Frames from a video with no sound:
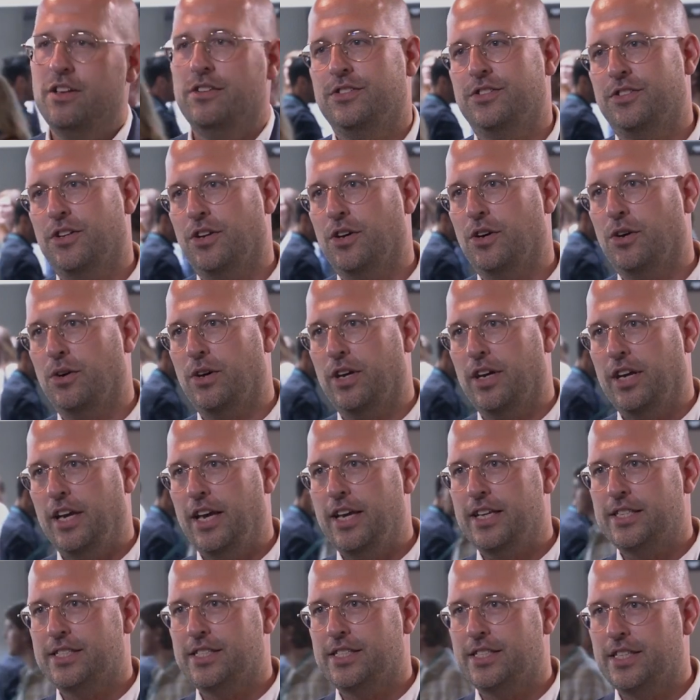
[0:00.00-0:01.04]
So
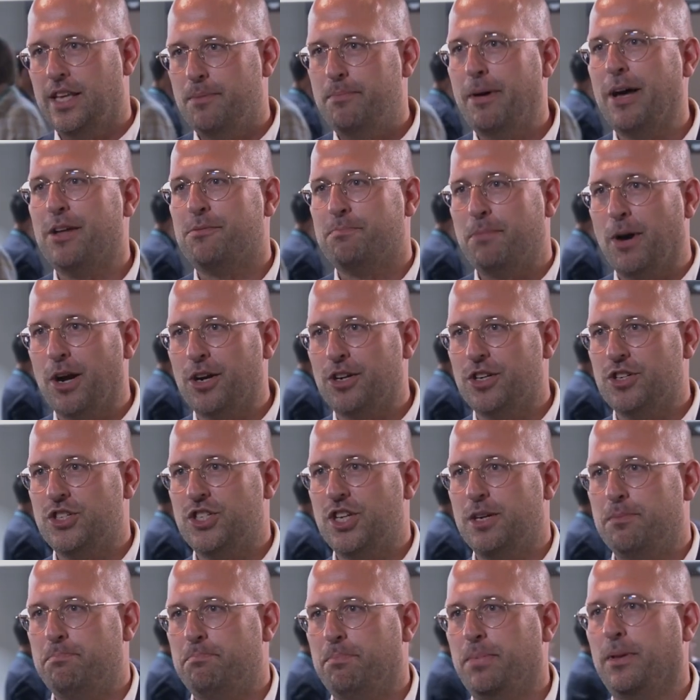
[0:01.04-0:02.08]
it's about
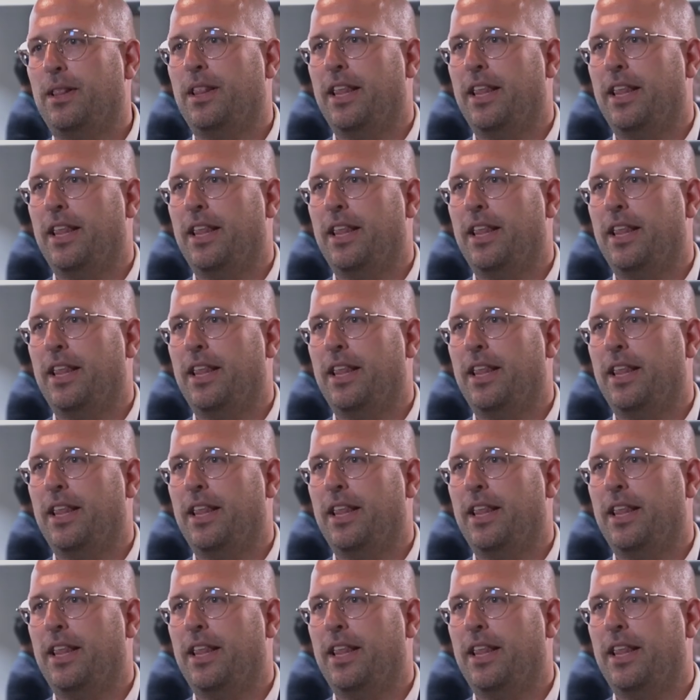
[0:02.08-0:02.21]
partnership.